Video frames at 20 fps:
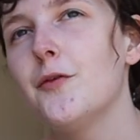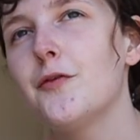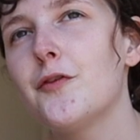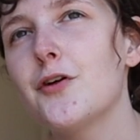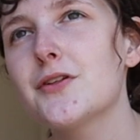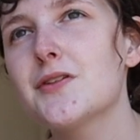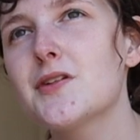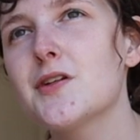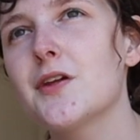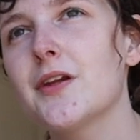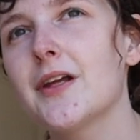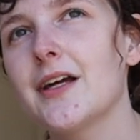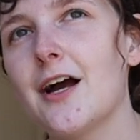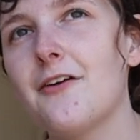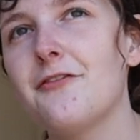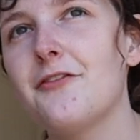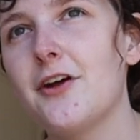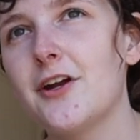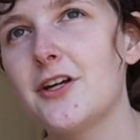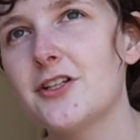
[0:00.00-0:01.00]
got some, like, our
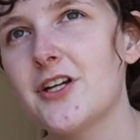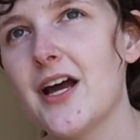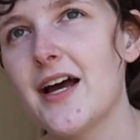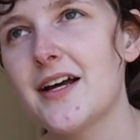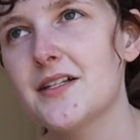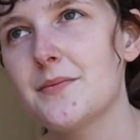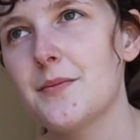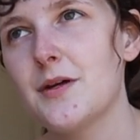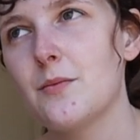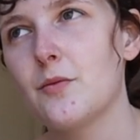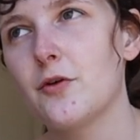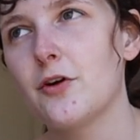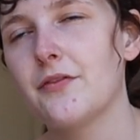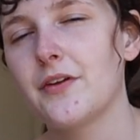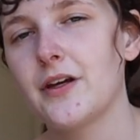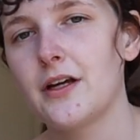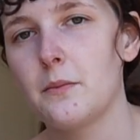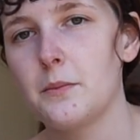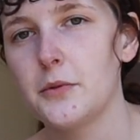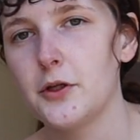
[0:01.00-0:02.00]
furniture has a bit more of
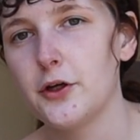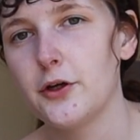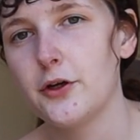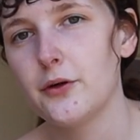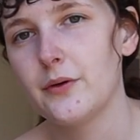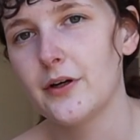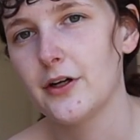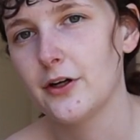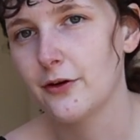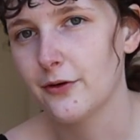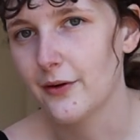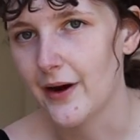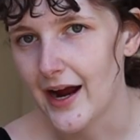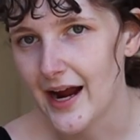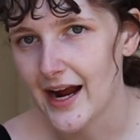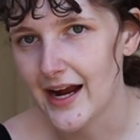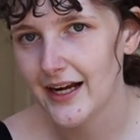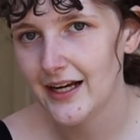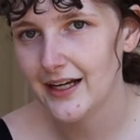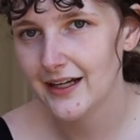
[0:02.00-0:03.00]
like a blue and
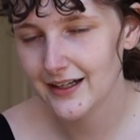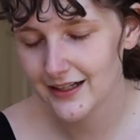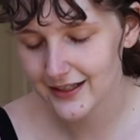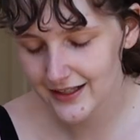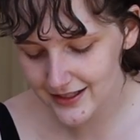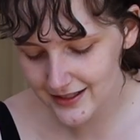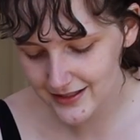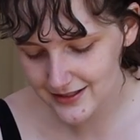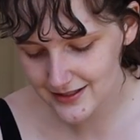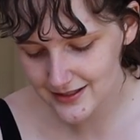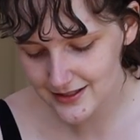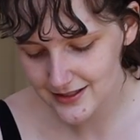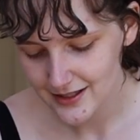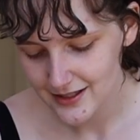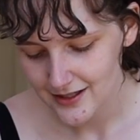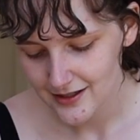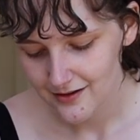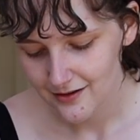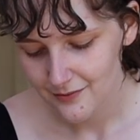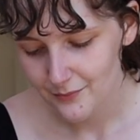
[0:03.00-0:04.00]
gray in it.
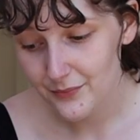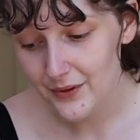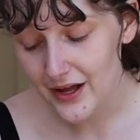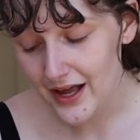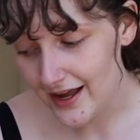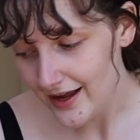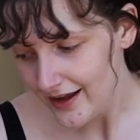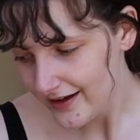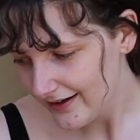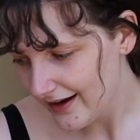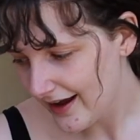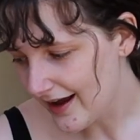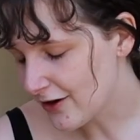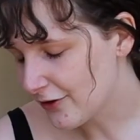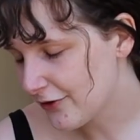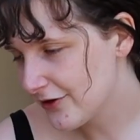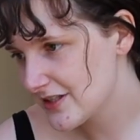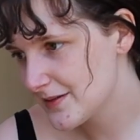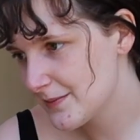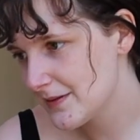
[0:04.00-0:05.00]
But our
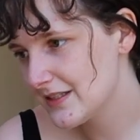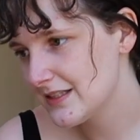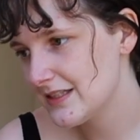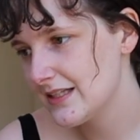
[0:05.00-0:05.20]
Christmas